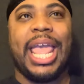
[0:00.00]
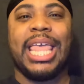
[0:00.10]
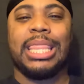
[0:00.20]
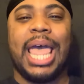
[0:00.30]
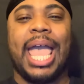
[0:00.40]

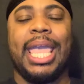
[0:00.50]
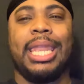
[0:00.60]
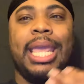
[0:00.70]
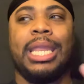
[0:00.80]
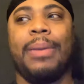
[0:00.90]
and that
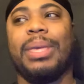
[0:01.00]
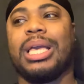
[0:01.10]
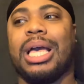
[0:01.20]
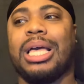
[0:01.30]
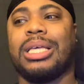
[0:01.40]
it ended
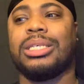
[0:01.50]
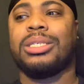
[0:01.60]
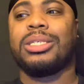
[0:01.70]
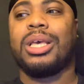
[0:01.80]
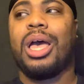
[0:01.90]

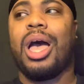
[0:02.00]
because